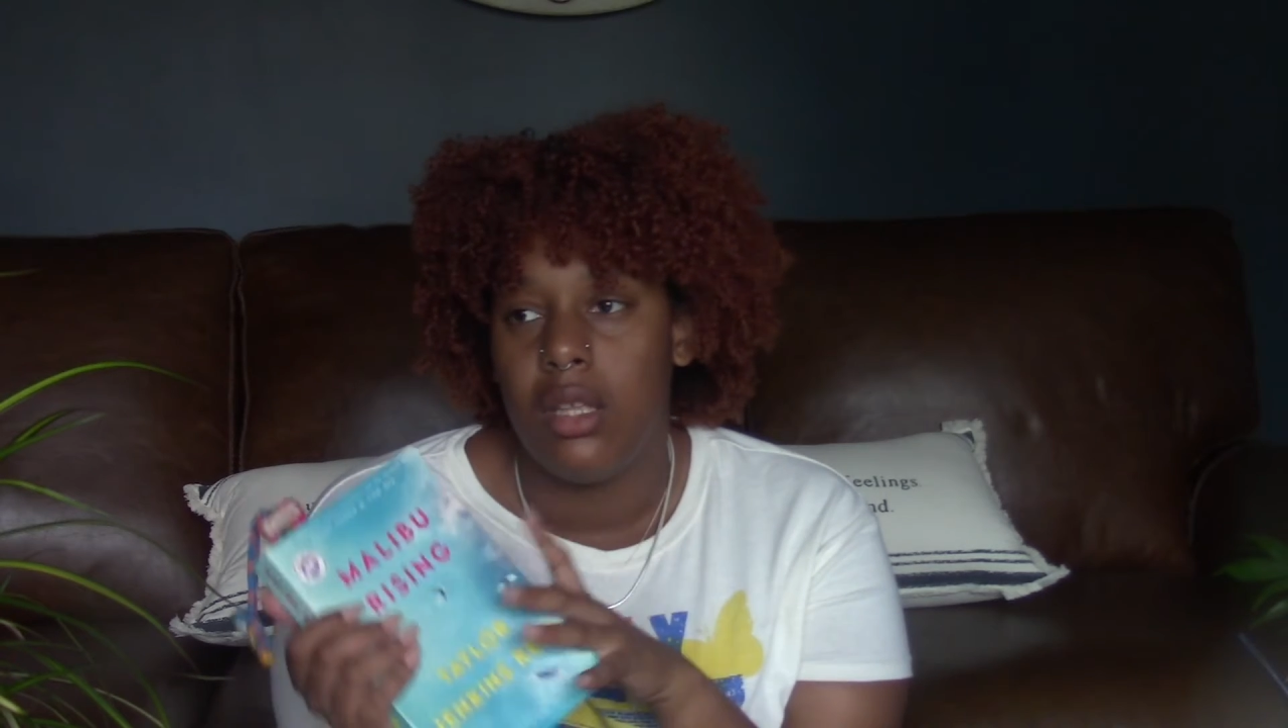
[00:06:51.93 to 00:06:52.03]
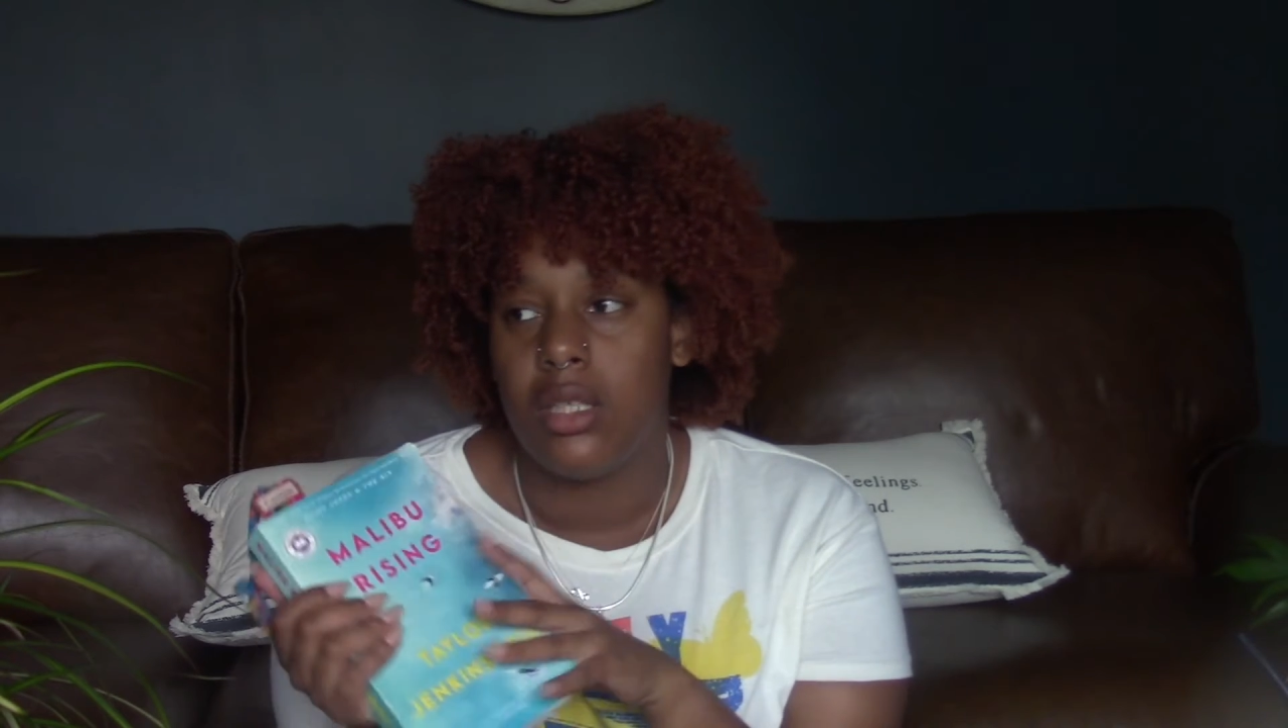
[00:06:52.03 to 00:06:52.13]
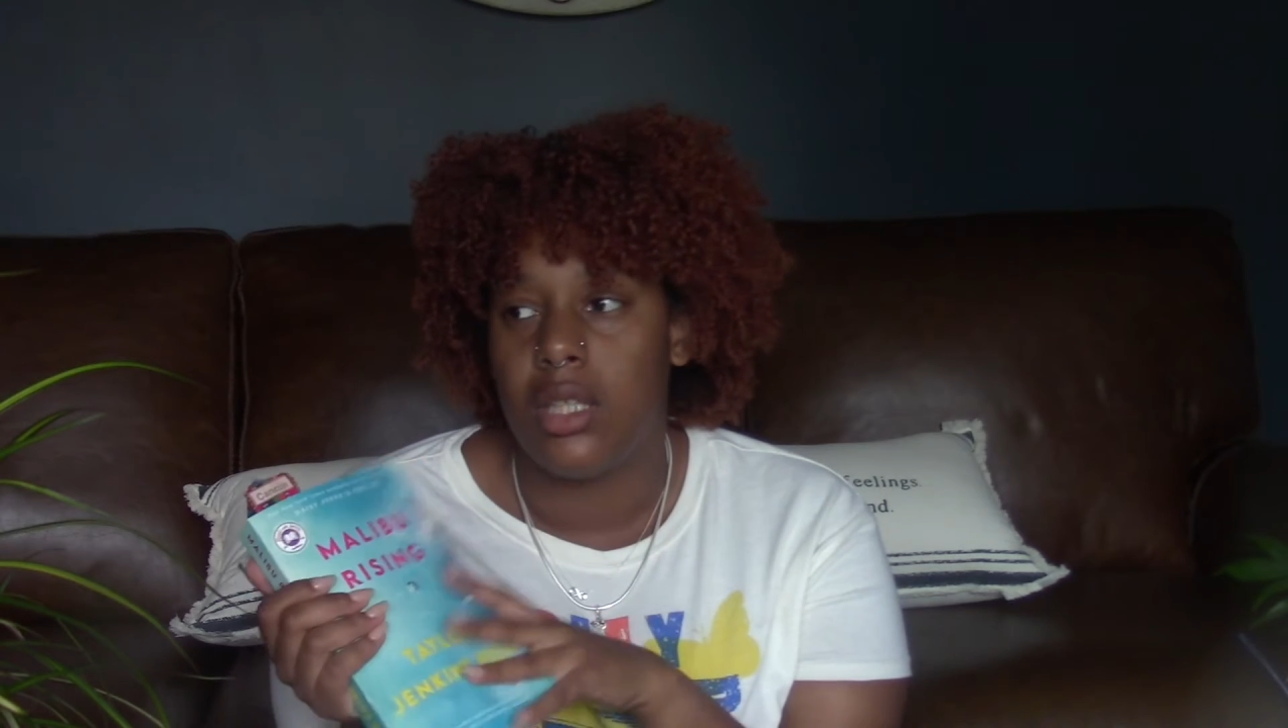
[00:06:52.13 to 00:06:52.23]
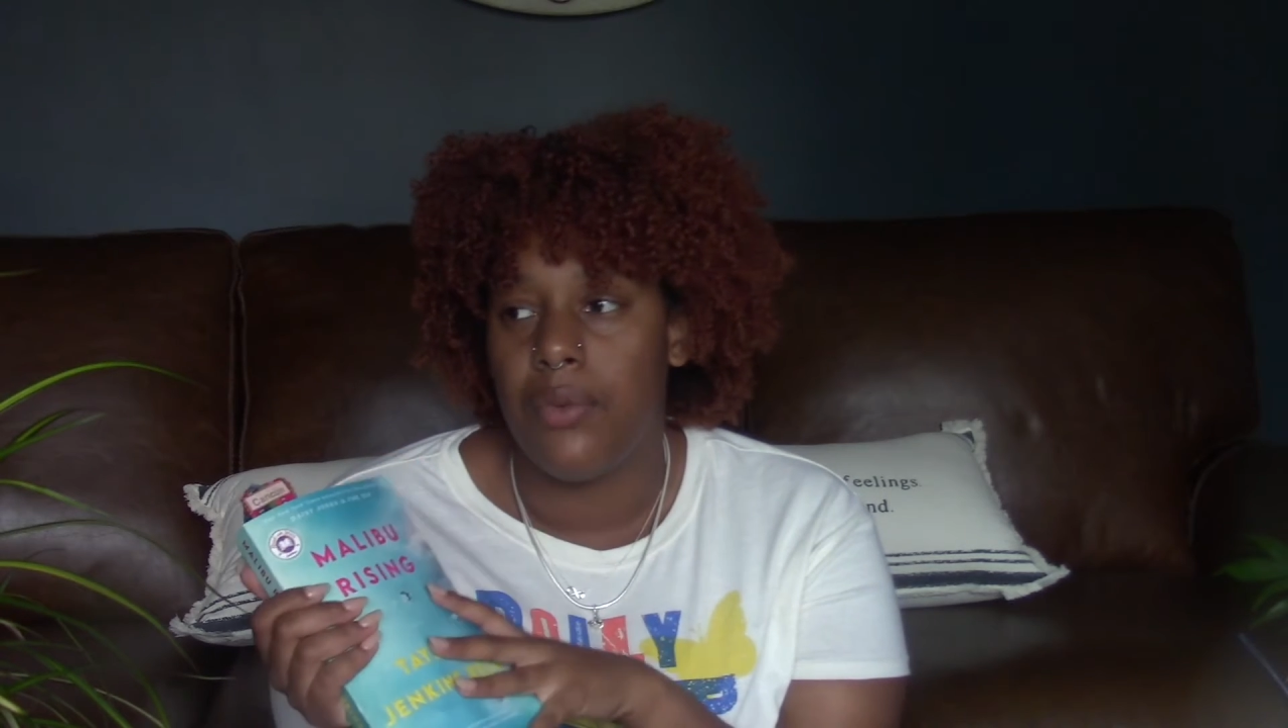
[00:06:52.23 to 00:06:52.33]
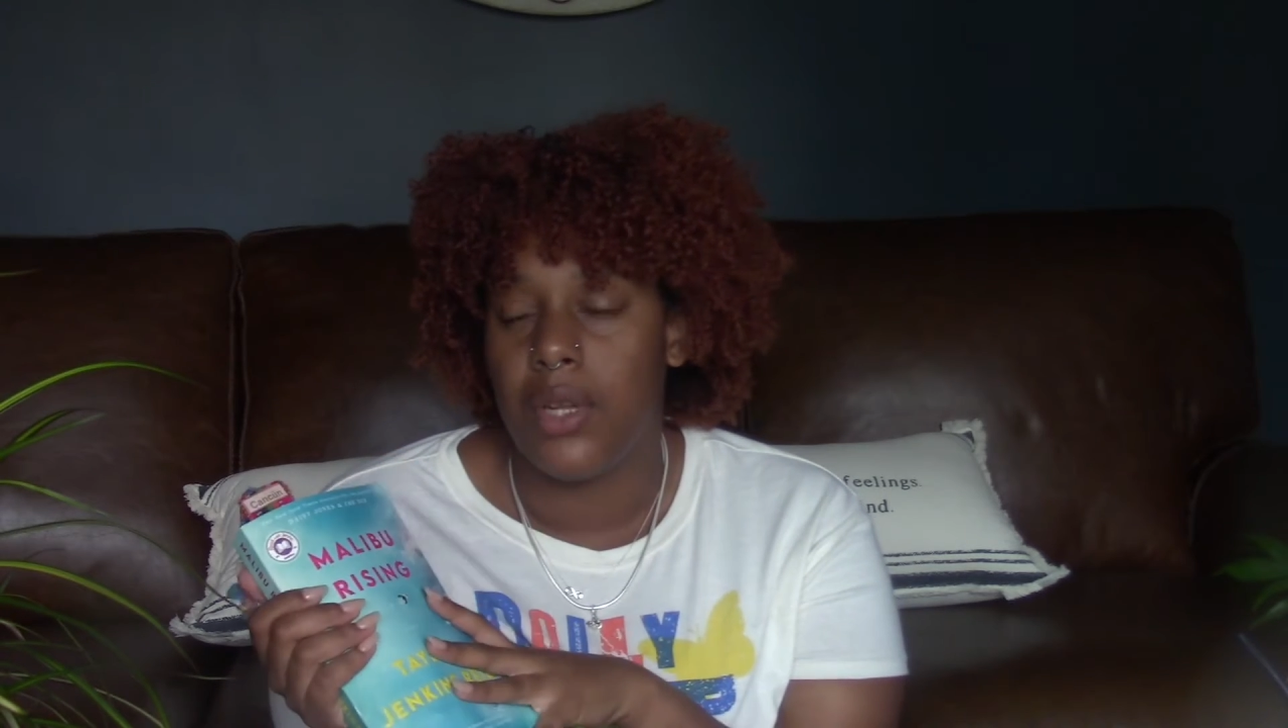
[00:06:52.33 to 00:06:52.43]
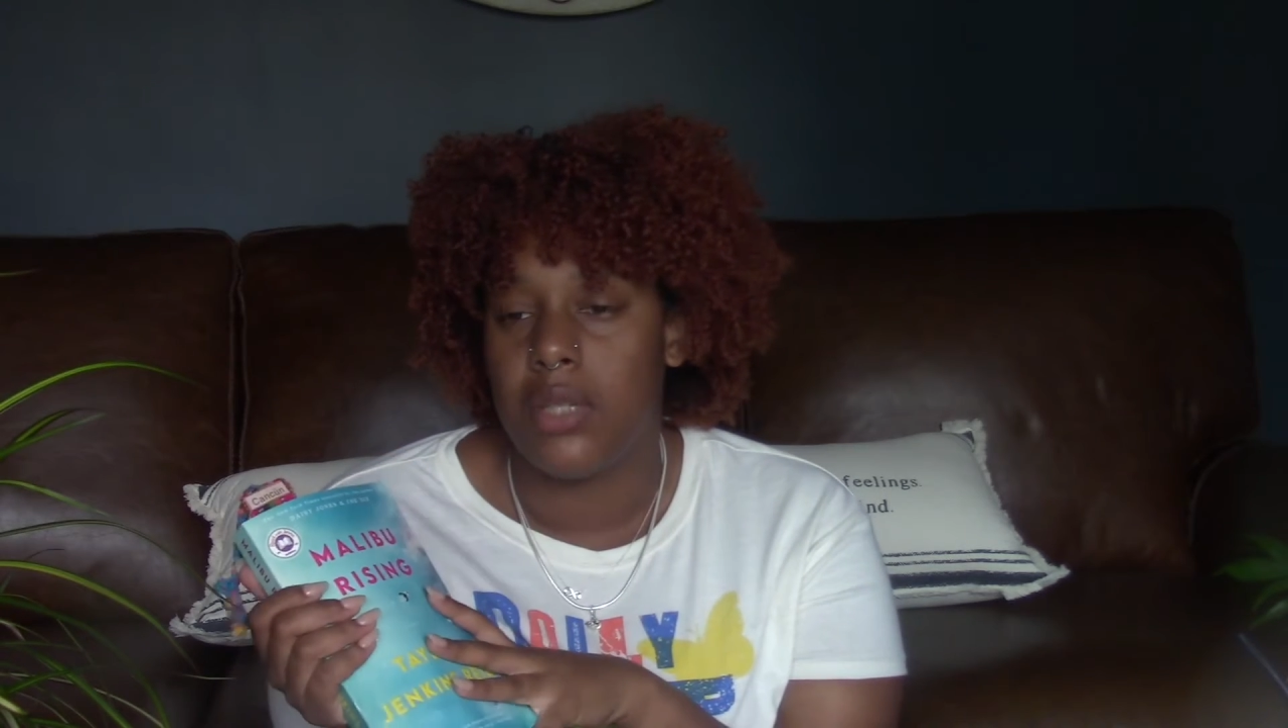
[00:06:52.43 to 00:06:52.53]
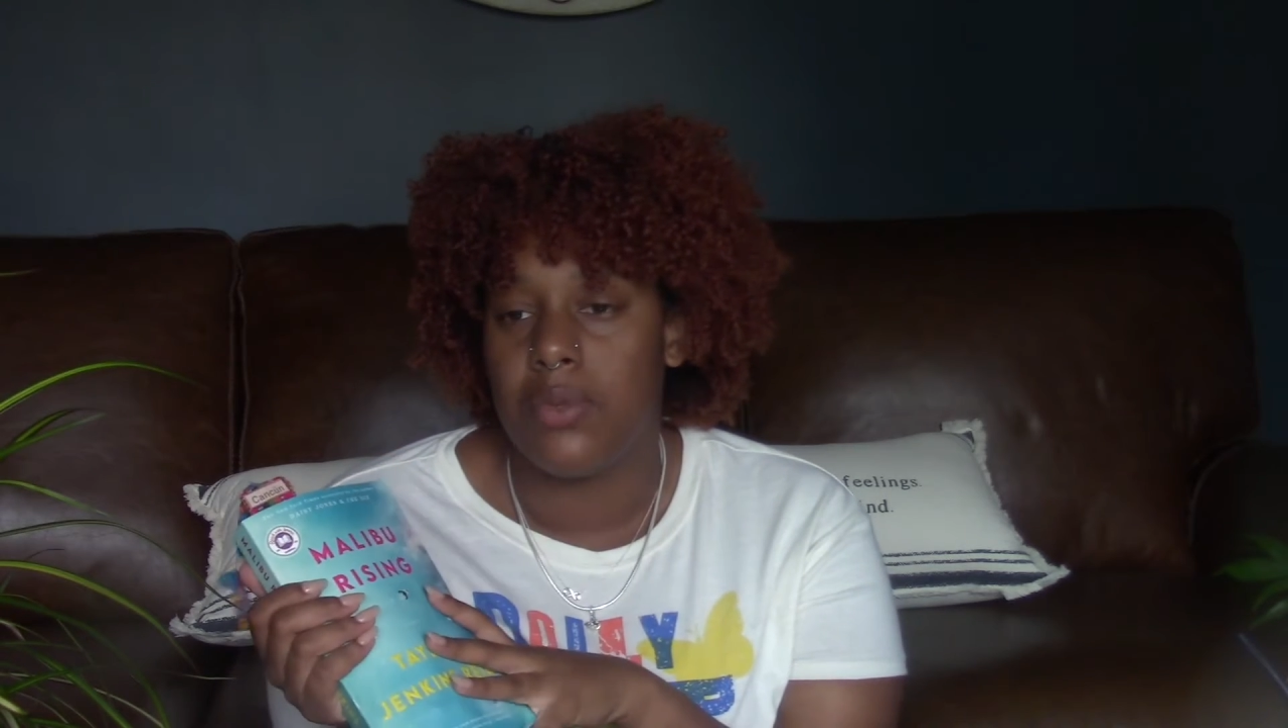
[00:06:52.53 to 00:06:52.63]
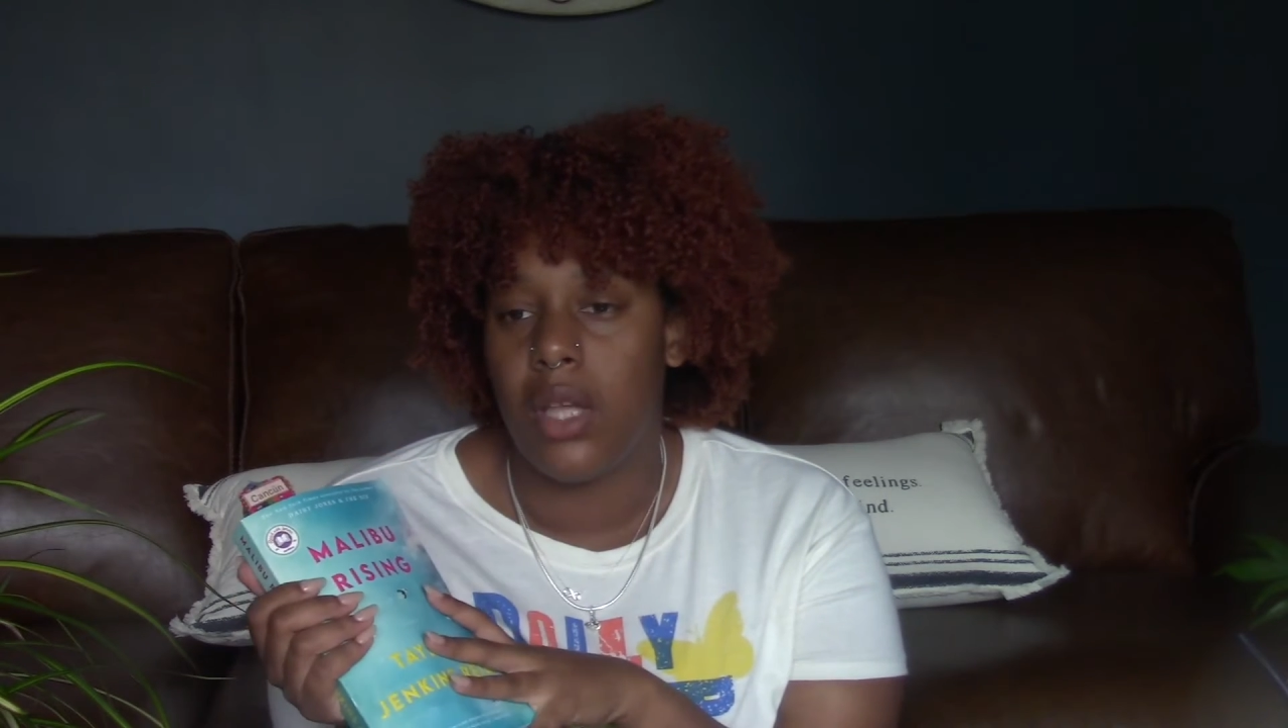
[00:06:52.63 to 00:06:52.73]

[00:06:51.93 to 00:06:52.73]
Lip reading: Seven Husbands